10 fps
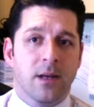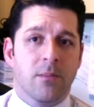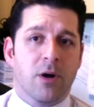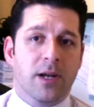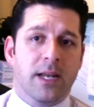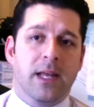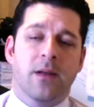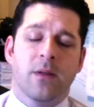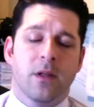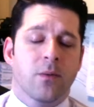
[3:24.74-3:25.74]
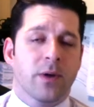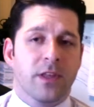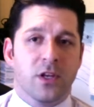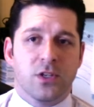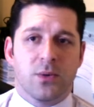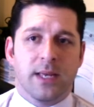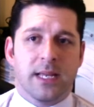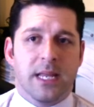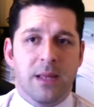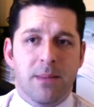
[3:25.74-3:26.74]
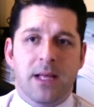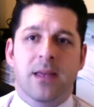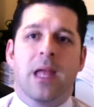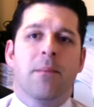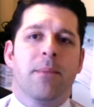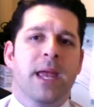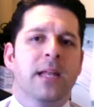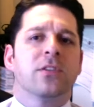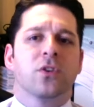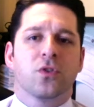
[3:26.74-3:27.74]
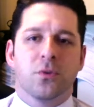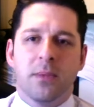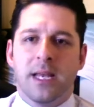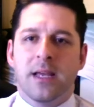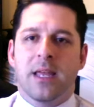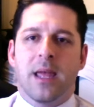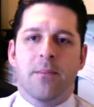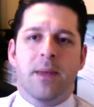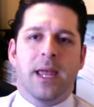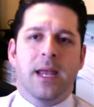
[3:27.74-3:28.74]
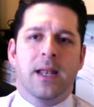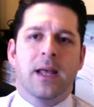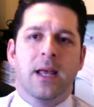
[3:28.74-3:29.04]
marketing, whether you're doing an email campaign, a social media campaign.